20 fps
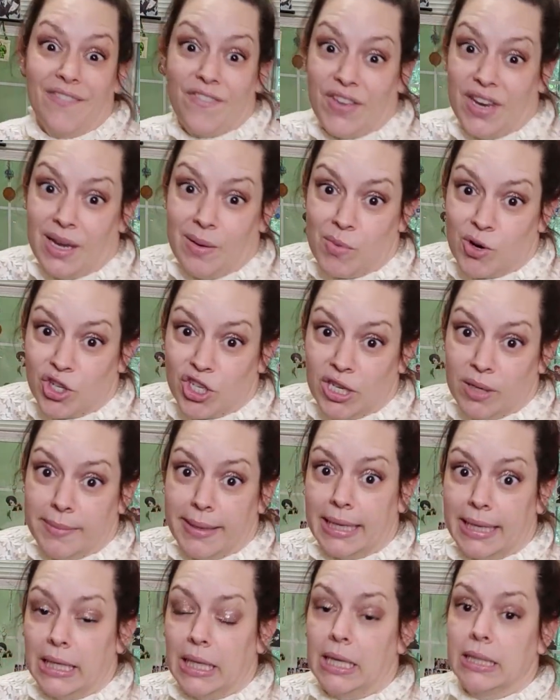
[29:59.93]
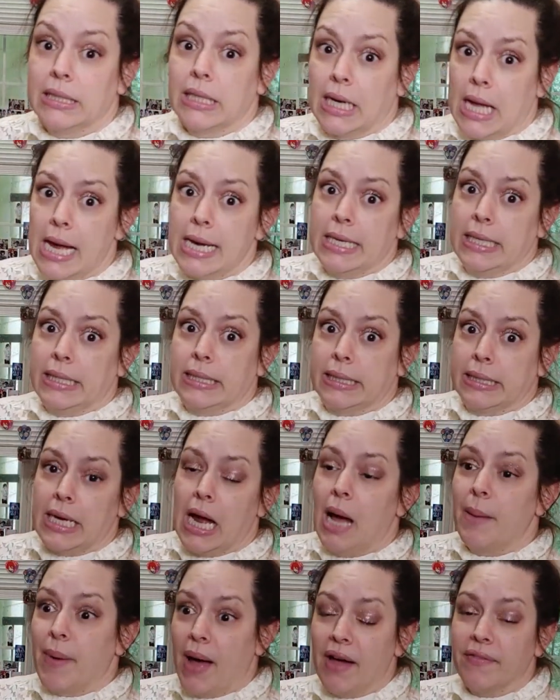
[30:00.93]
fit any more shit in my closet. I need to
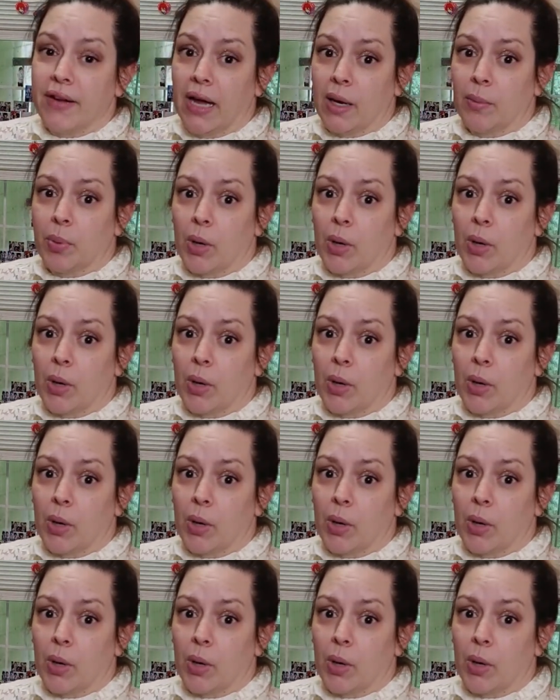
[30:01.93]
stop. I've got a